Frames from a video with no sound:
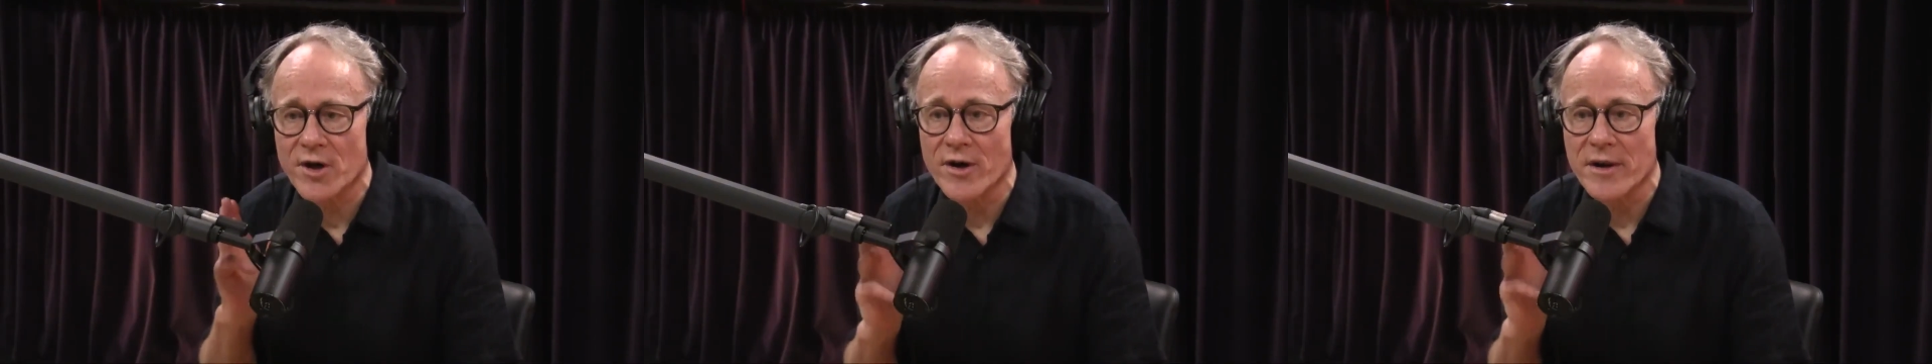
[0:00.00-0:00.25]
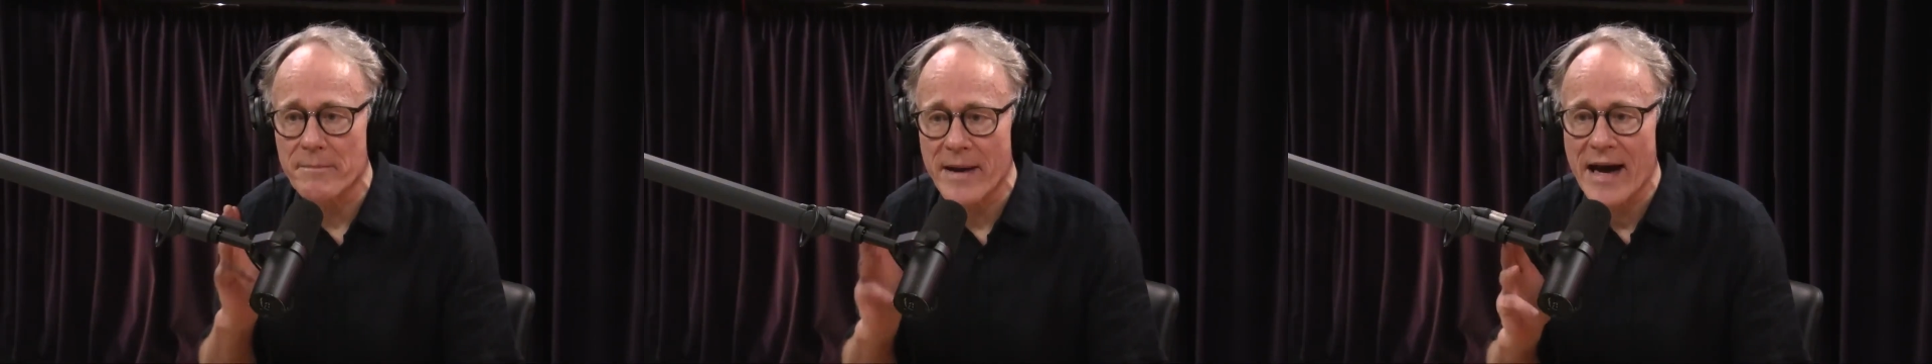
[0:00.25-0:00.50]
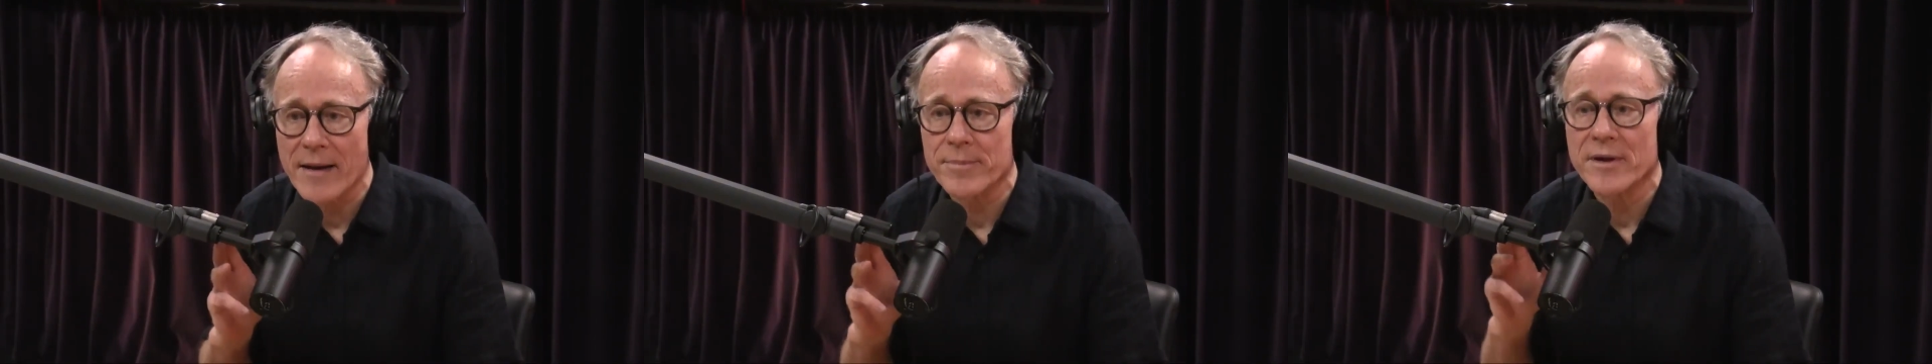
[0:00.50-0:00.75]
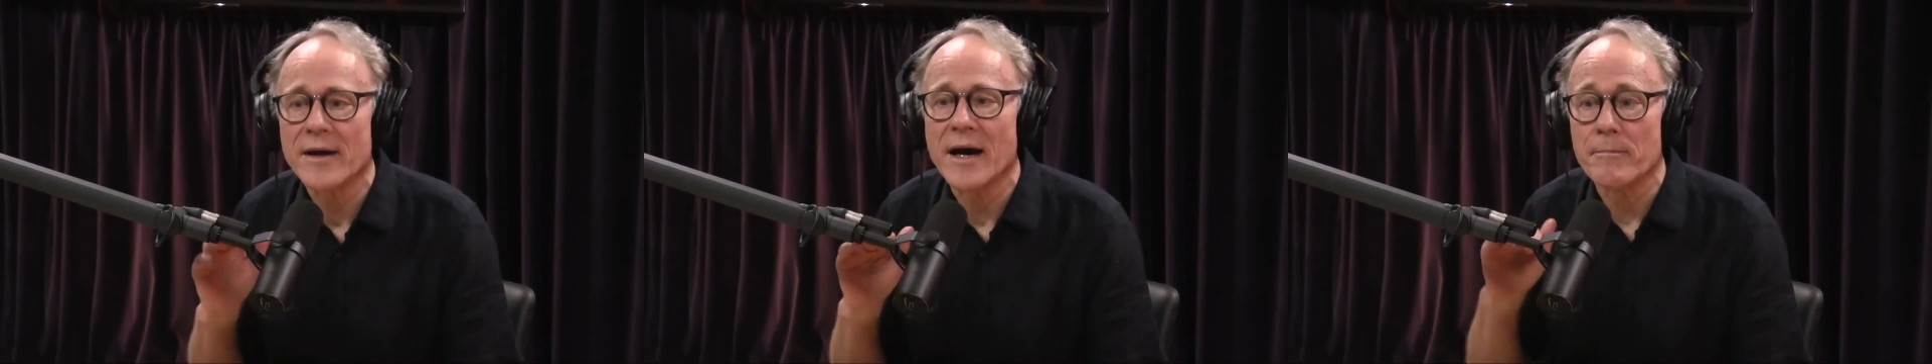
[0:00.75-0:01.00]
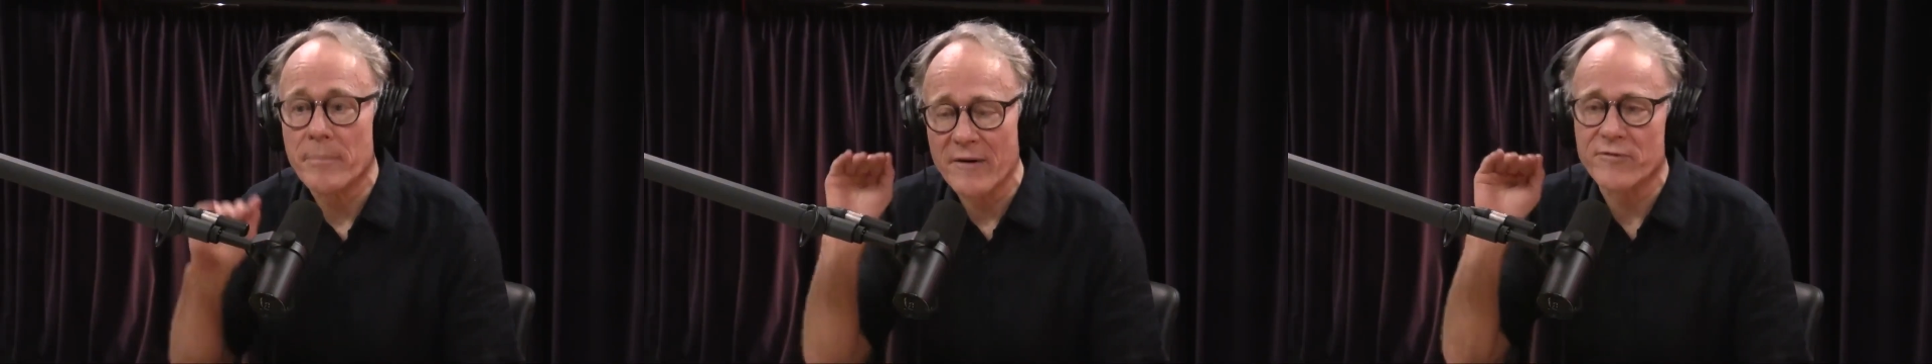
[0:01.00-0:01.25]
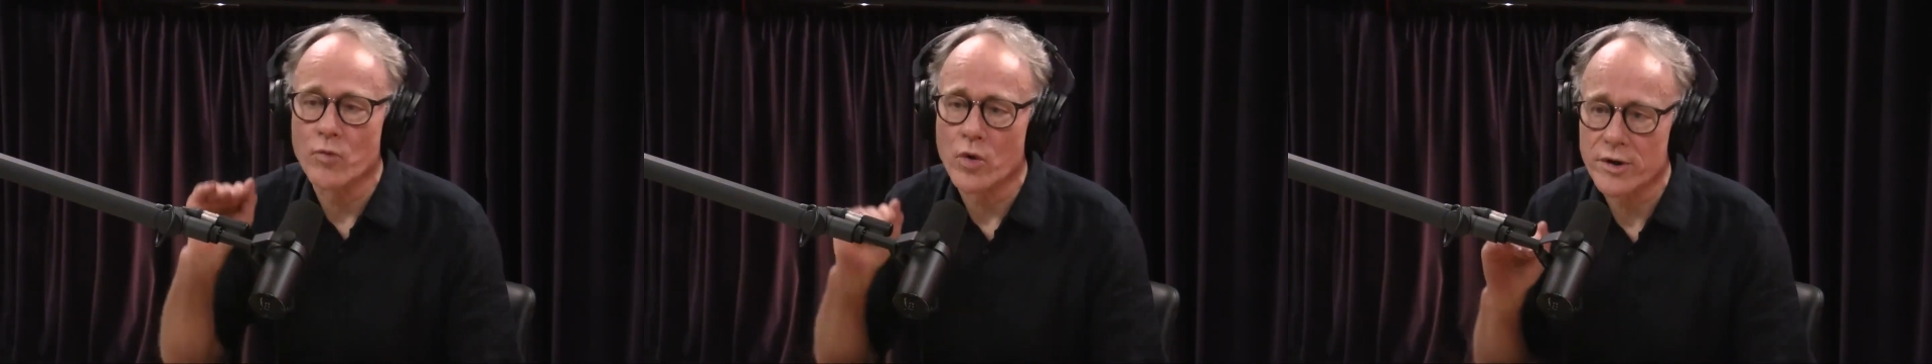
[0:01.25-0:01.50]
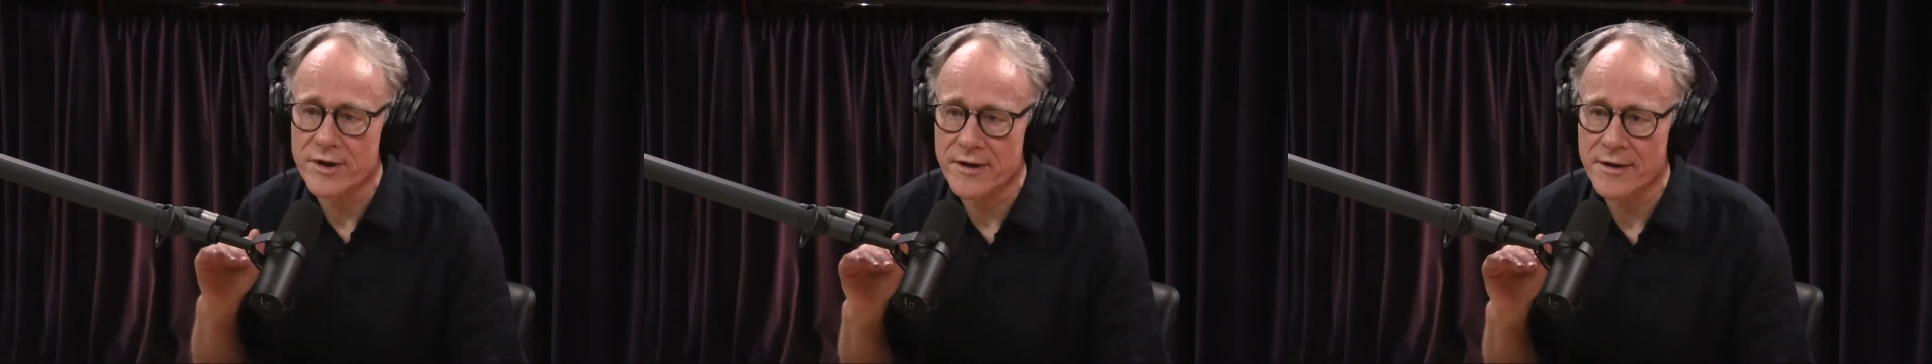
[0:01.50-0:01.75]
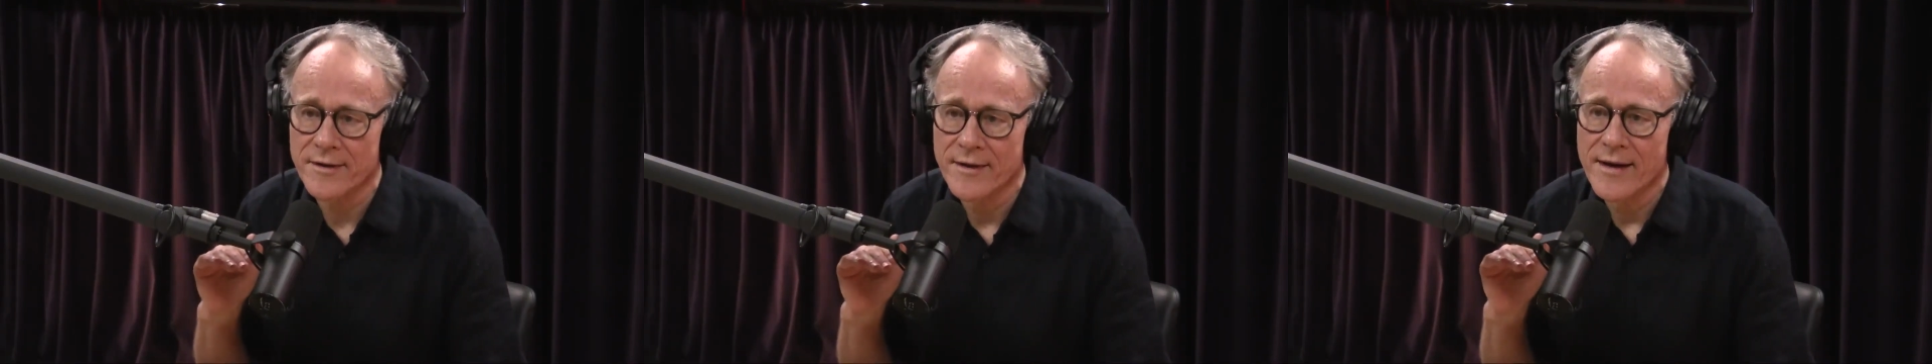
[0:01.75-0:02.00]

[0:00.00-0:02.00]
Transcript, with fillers: on a map above water.